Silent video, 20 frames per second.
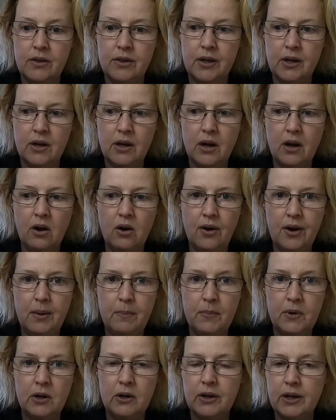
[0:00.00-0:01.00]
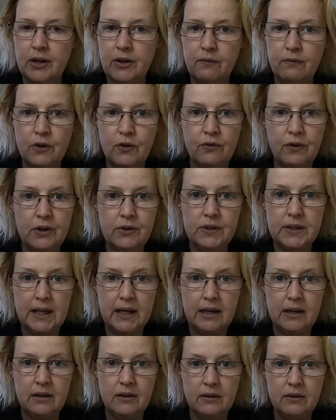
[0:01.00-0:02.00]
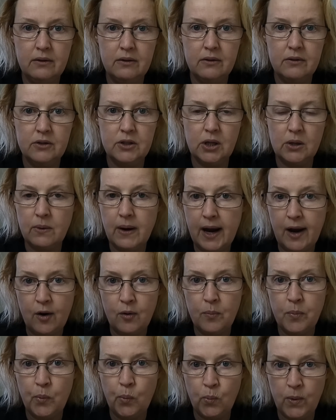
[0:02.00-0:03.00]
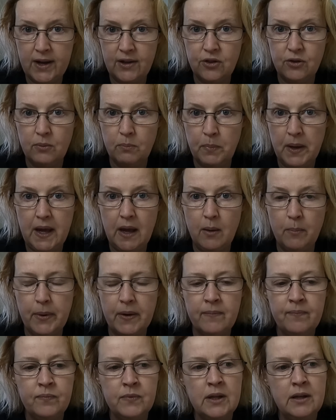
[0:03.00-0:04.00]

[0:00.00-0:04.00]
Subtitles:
that I'm looking at recruiting to help with PIP.